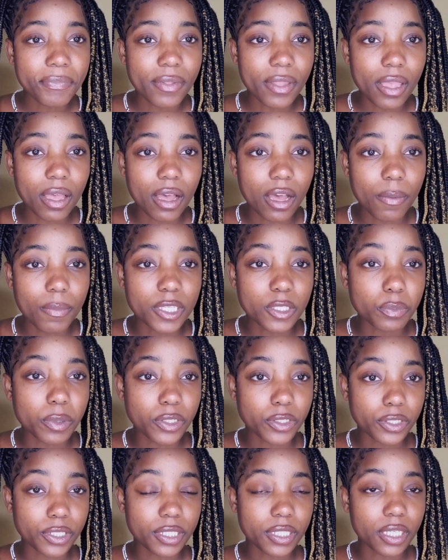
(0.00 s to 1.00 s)
um,
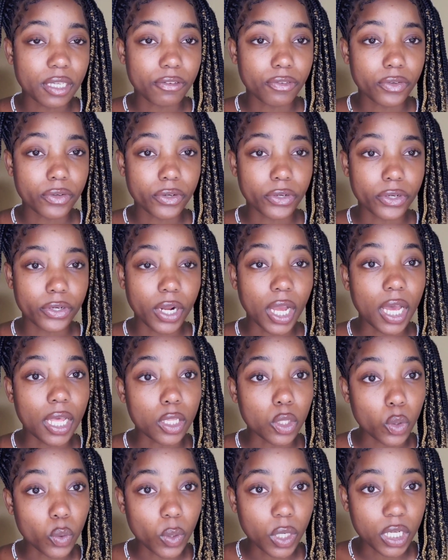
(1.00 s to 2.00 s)
especially if you're a
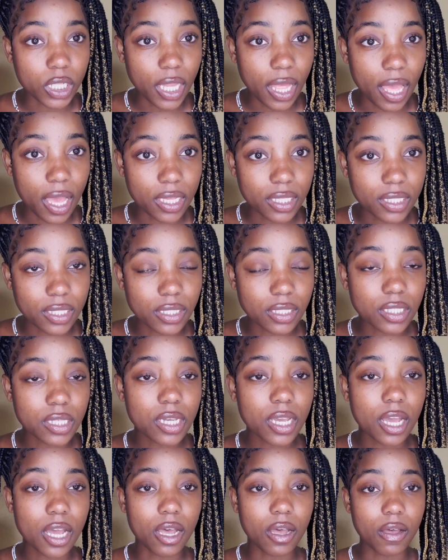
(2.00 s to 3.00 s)
lower class.
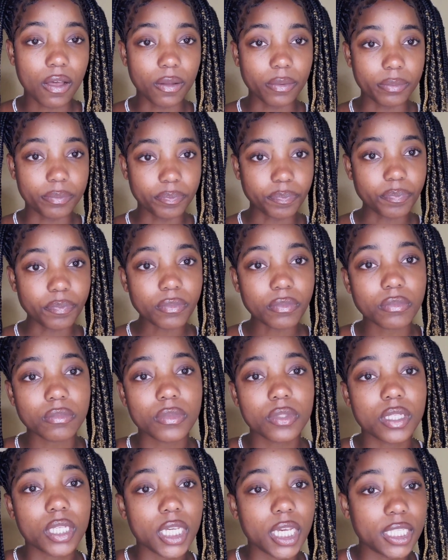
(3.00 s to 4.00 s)
Um,
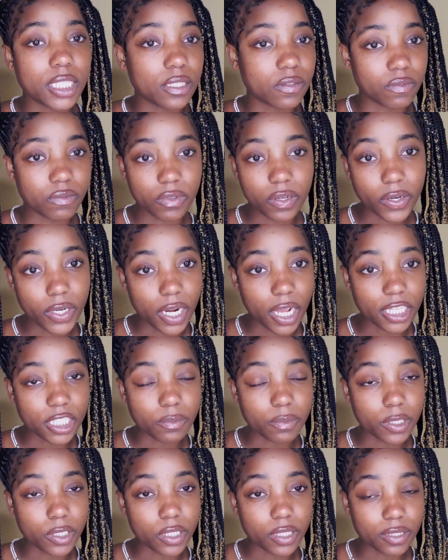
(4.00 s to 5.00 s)
it's very not
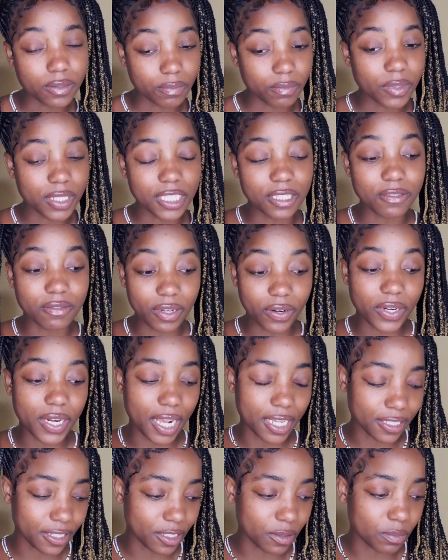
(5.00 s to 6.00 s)
it's very not
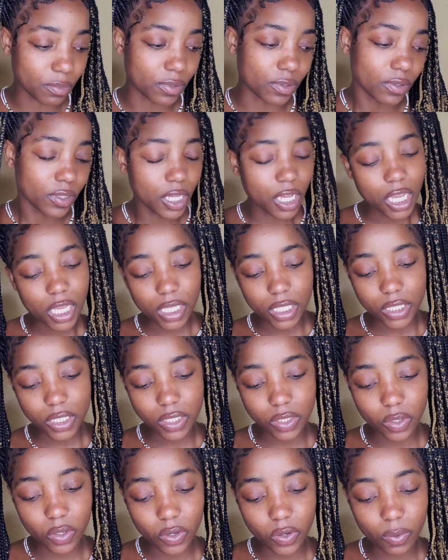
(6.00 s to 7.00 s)
simple.
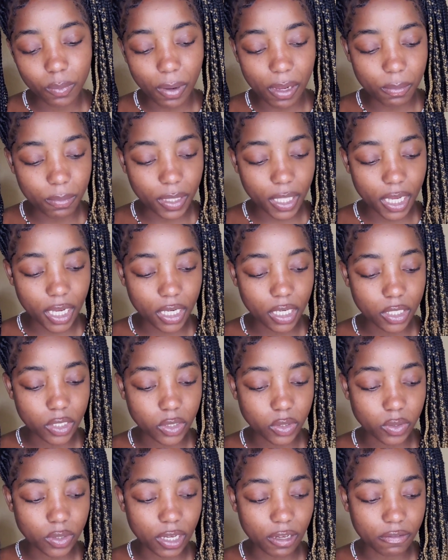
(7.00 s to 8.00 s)
So my plan is to
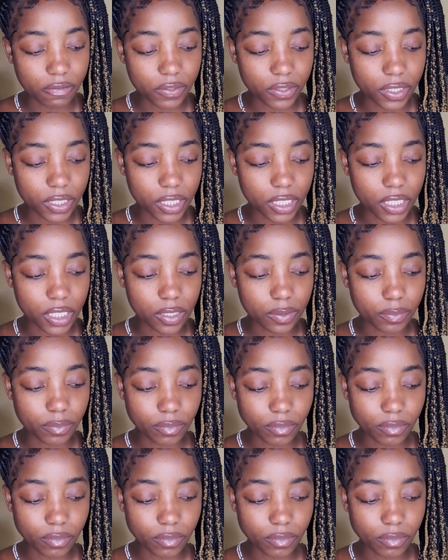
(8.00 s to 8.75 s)
definitely